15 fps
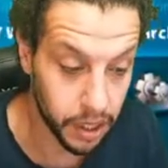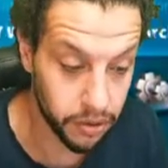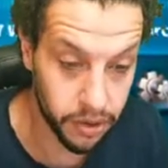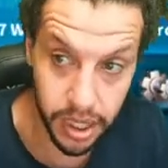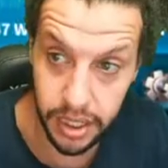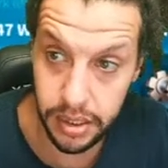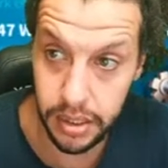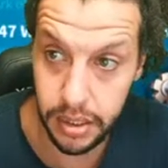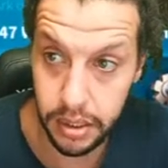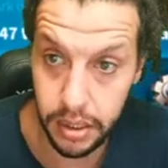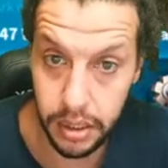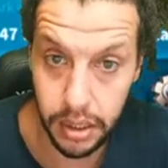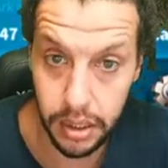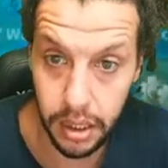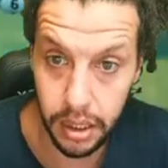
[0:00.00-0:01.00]
Here it is.
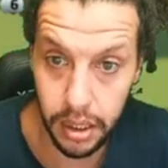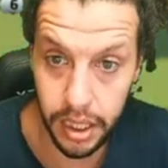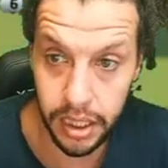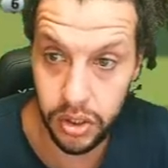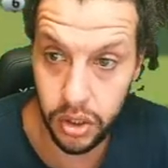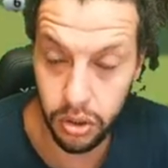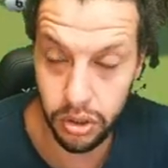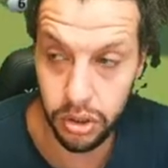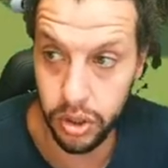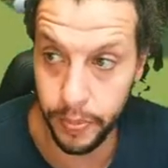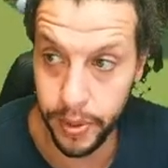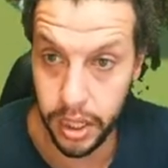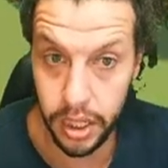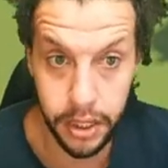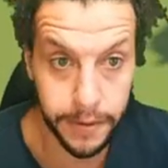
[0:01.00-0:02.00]
It's going
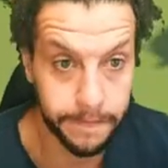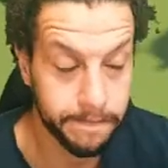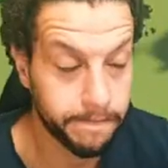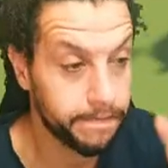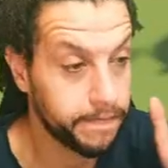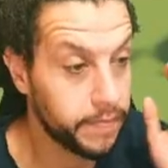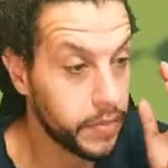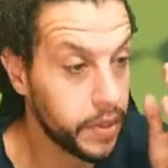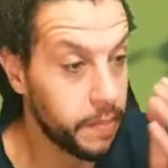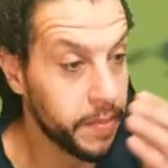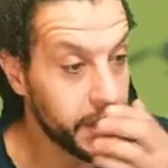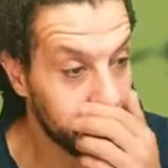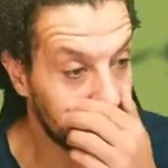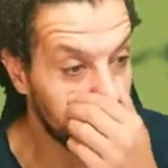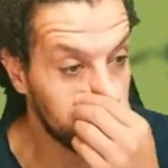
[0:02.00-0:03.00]
to be
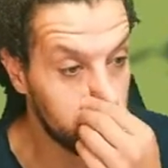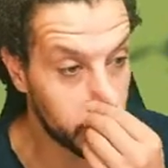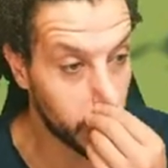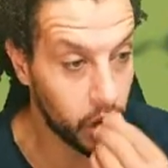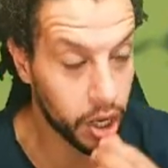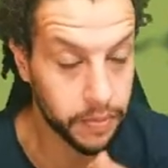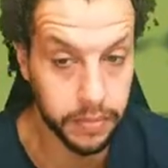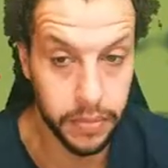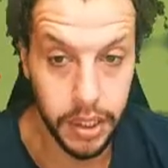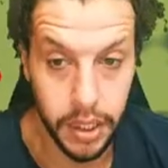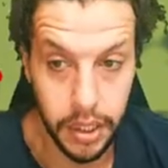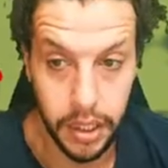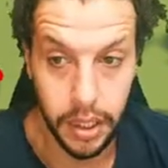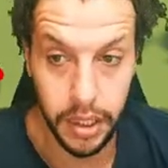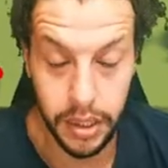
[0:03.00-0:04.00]
maintenance time.
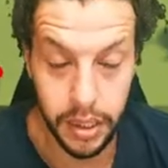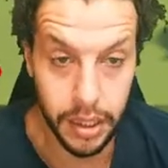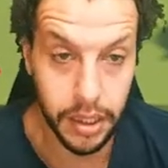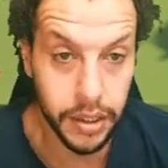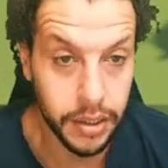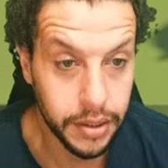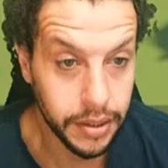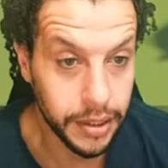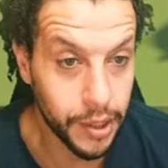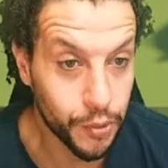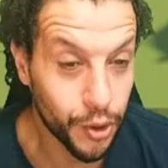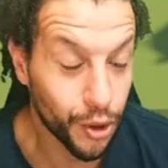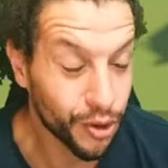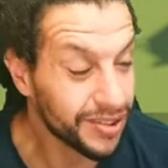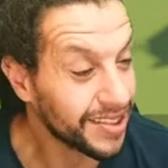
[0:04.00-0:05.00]
And then
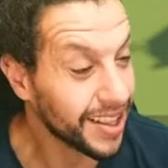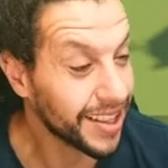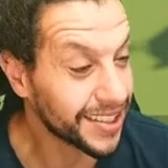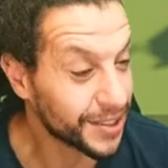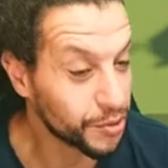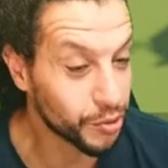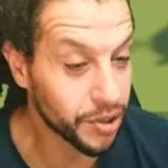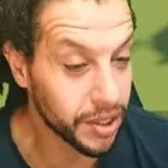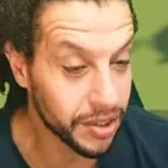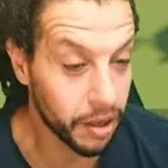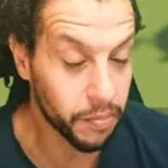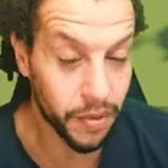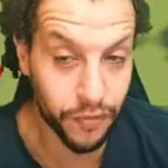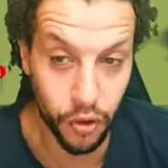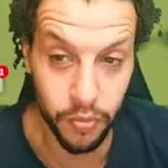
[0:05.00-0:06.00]
he will got the Ceroli
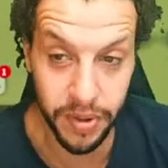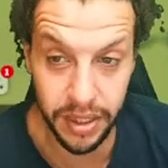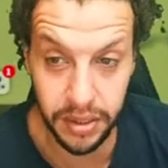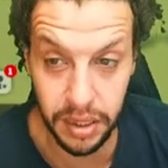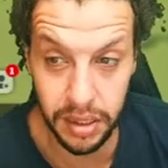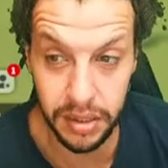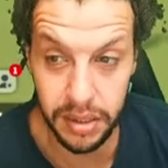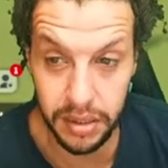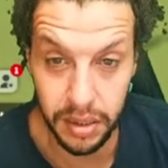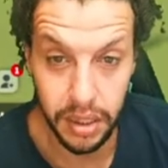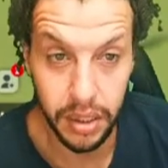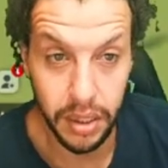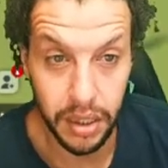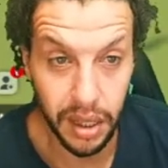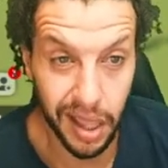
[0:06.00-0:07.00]
done before maintenance.
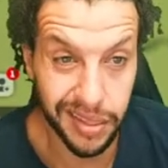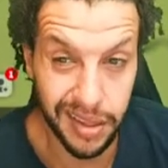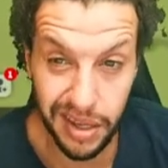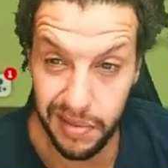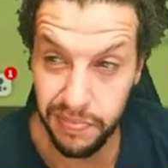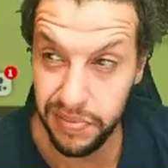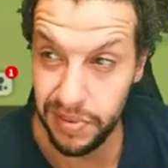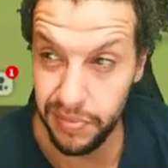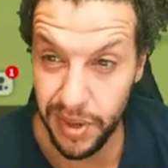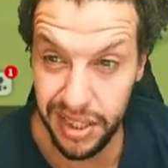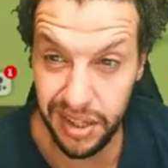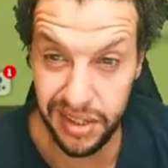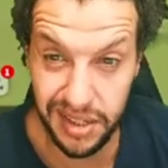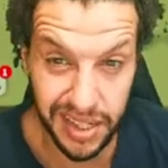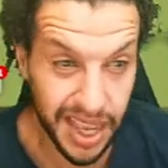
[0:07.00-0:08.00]
I think
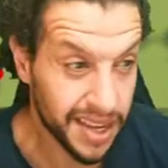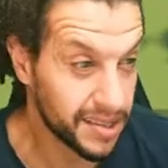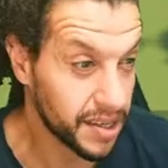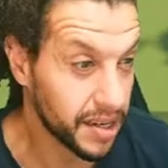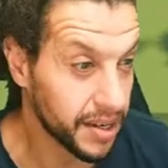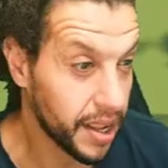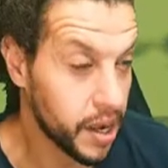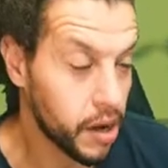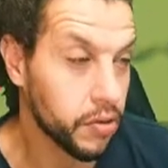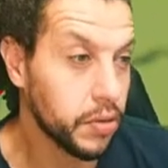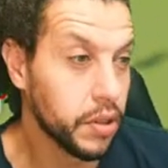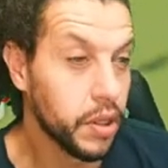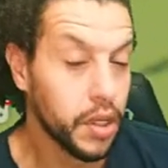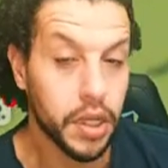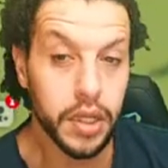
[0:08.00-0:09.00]
maintenance kicks in
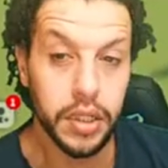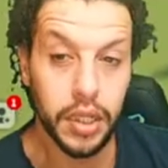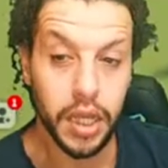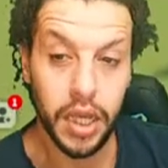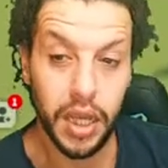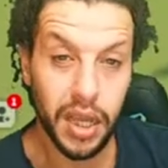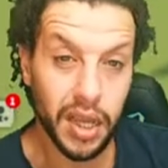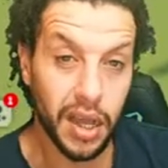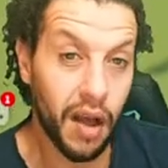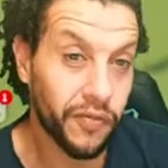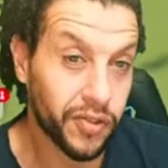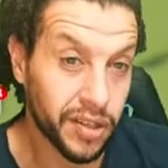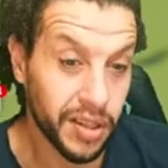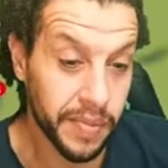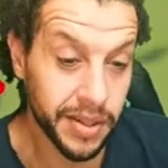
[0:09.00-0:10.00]
now. Uh,
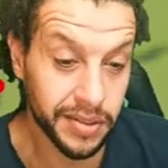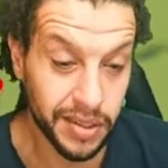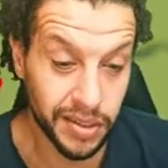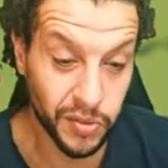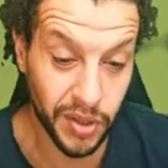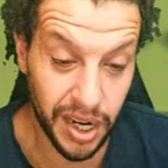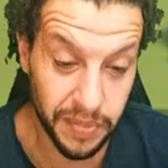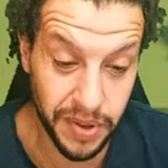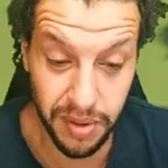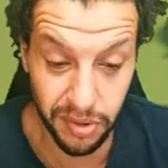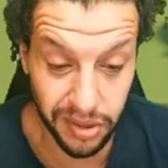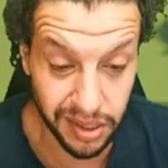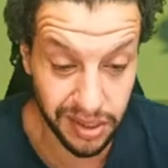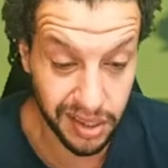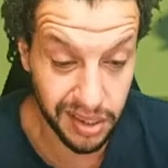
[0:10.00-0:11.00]
after the maintenance, we're going to be
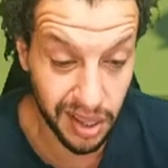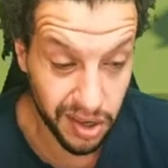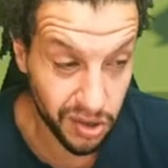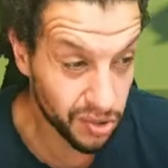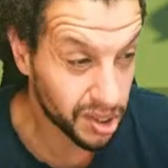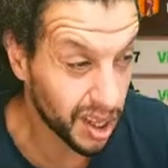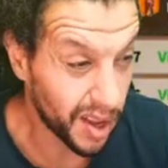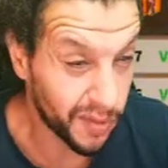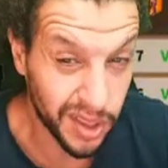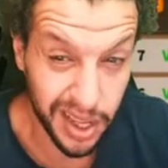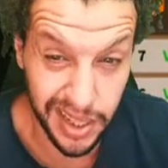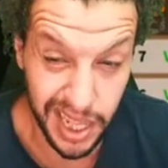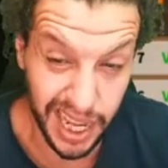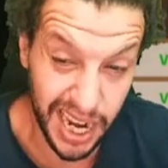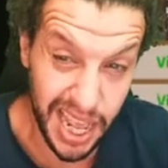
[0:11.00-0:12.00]
able to see the stuff
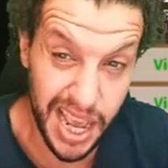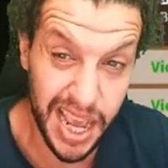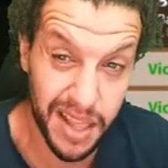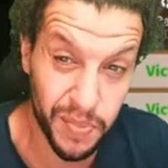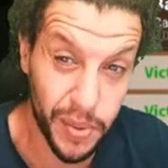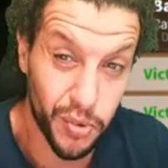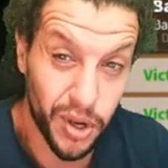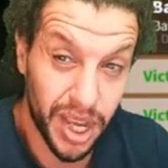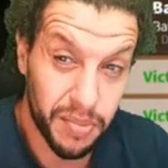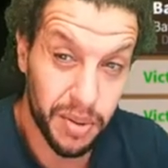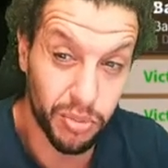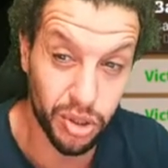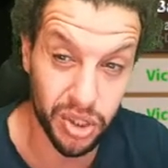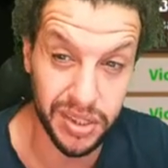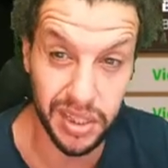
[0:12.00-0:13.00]
that they're going to add. Maybe we're going to
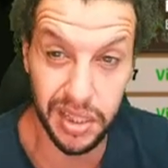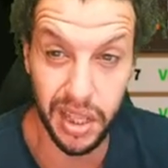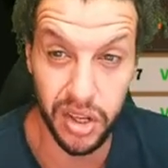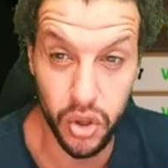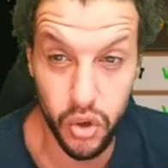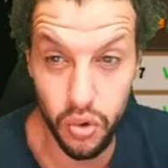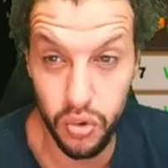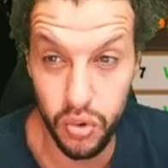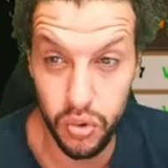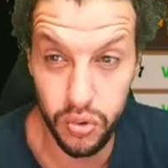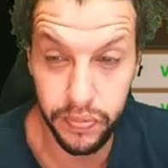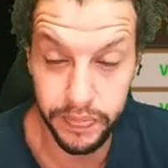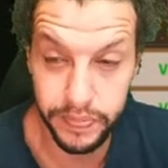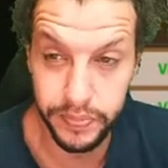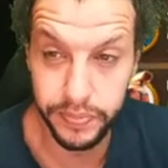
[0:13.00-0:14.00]
be able to see the
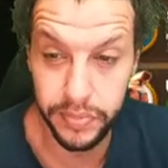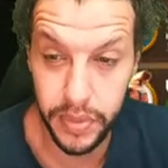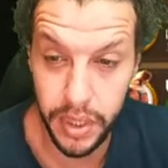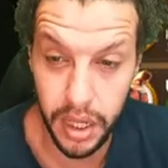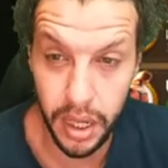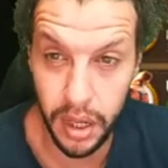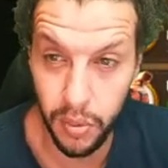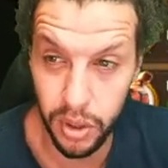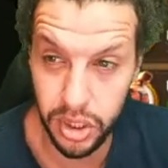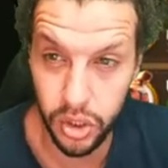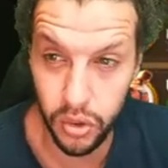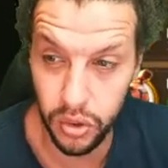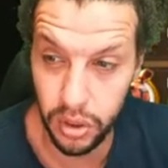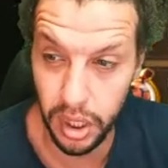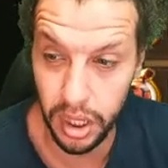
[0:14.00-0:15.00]
new, uh, what
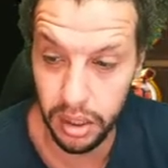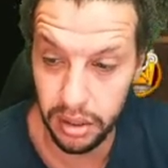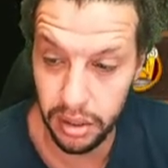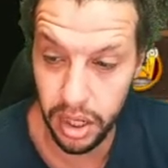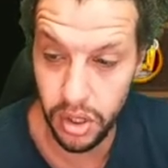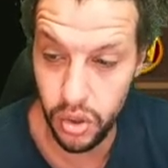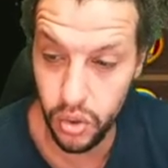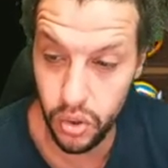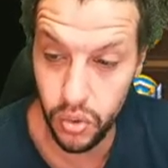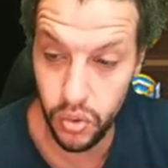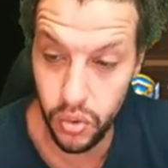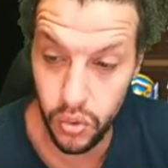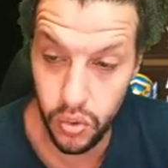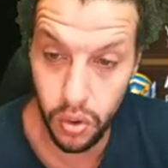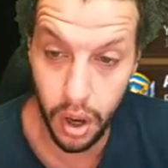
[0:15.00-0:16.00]
do you call it? The
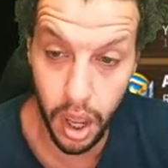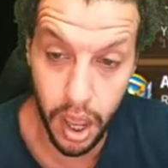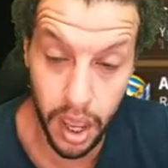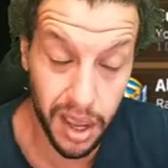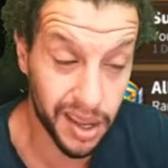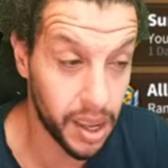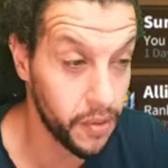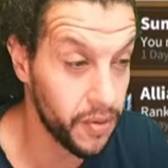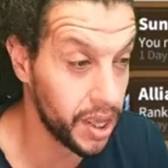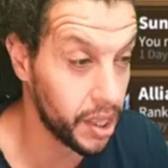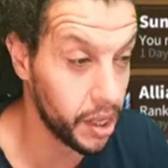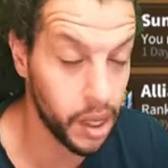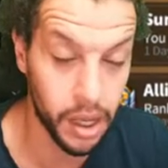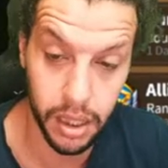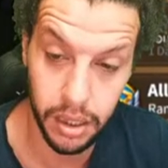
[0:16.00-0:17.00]
new uh,
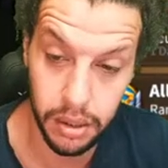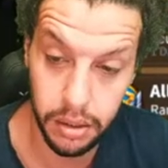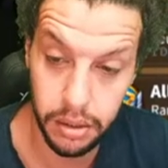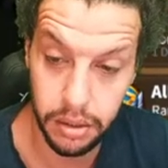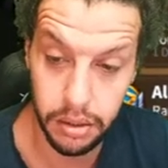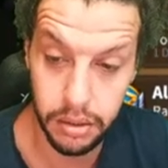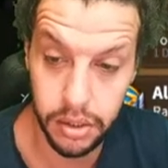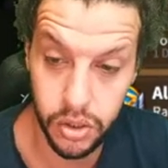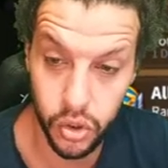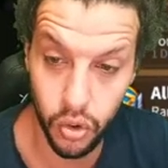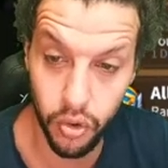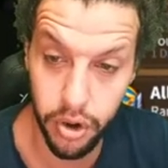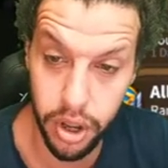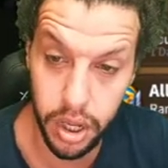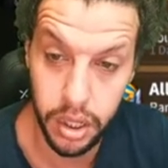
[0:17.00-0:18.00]
KVK
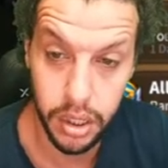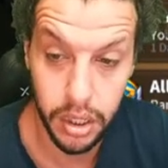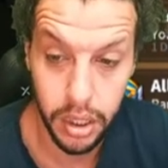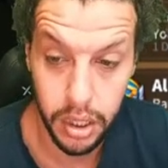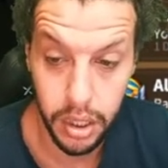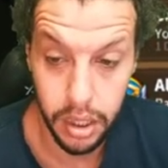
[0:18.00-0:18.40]
story.